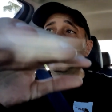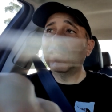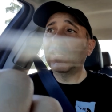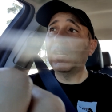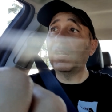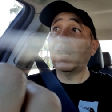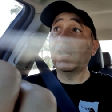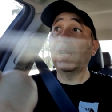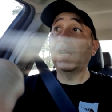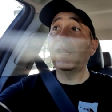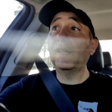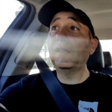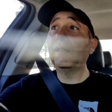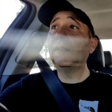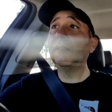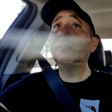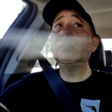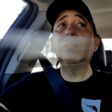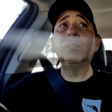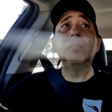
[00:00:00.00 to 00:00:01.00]
I don't know.
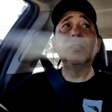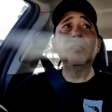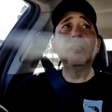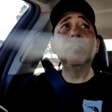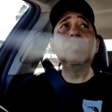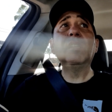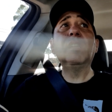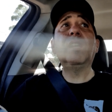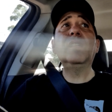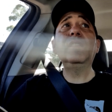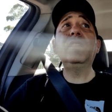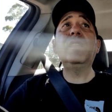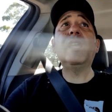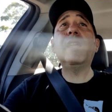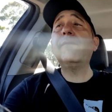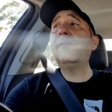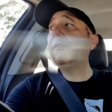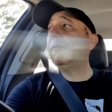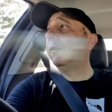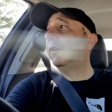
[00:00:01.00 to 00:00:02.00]
I
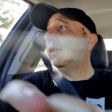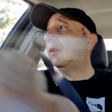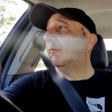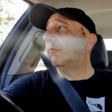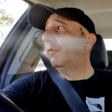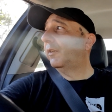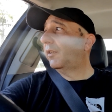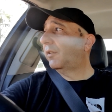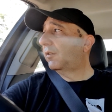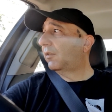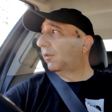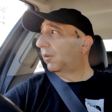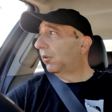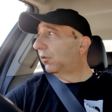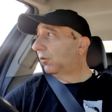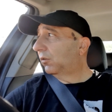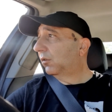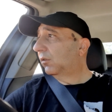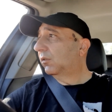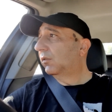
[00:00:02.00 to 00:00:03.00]
haven't really
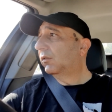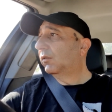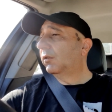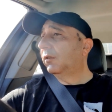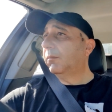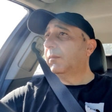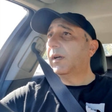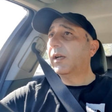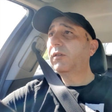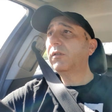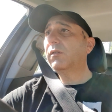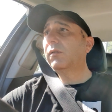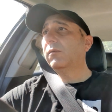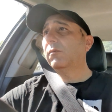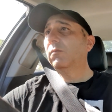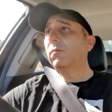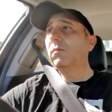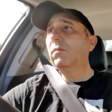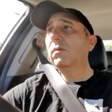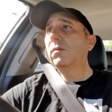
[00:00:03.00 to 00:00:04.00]
researched too much
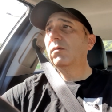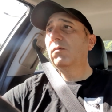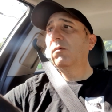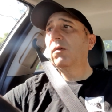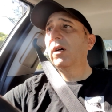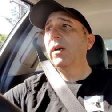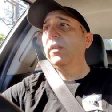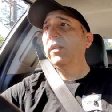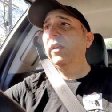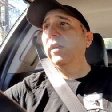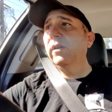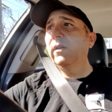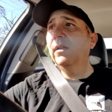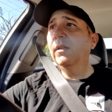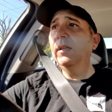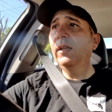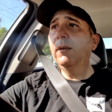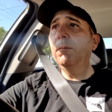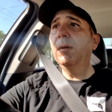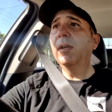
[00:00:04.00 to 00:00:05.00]
on why the hell
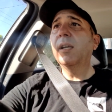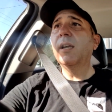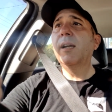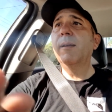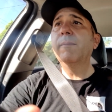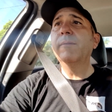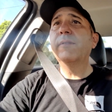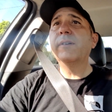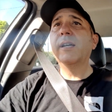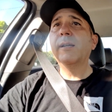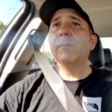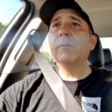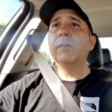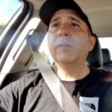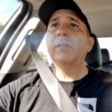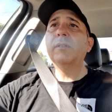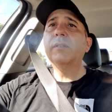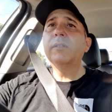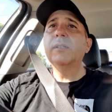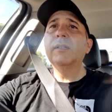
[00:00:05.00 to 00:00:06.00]
he became
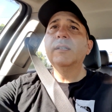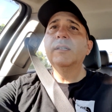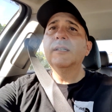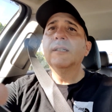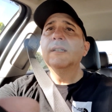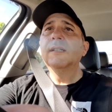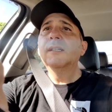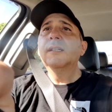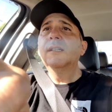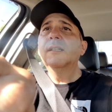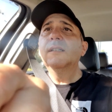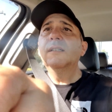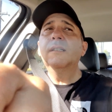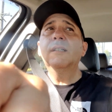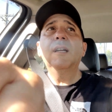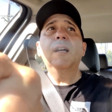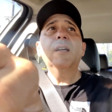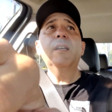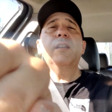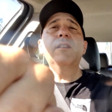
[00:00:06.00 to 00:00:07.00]
famous.
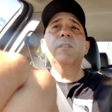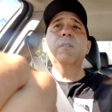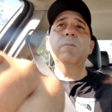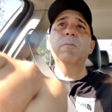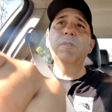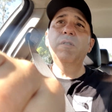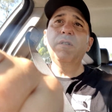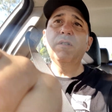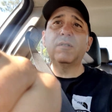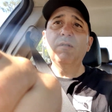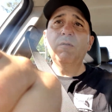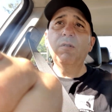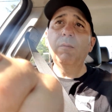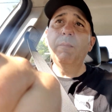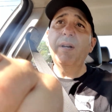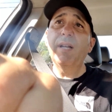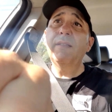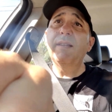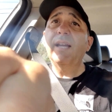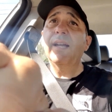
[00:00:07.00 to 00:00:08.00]
I guess it was just all
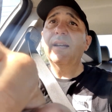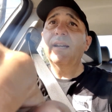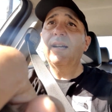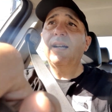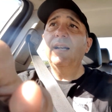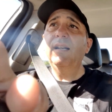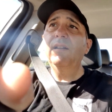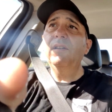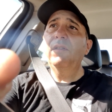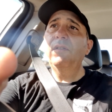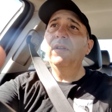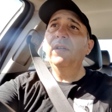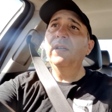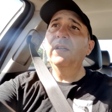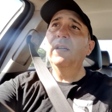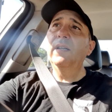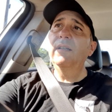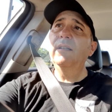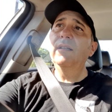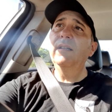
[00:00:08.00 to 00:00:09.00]
about that color
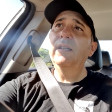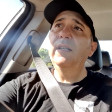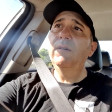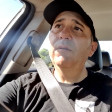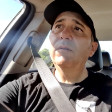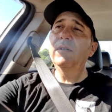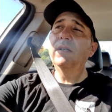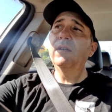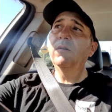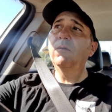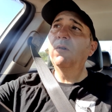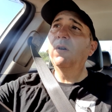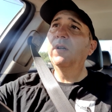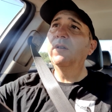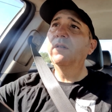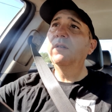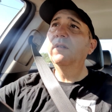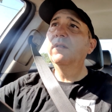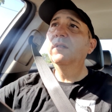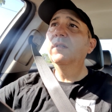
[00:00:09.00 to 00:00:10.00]
thing, and he was at the
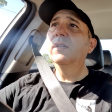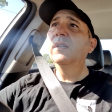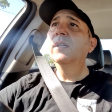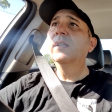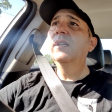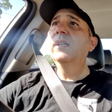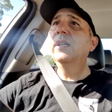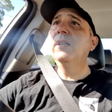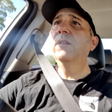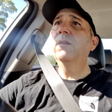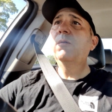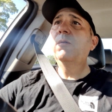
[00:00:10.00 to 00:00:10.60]
right, in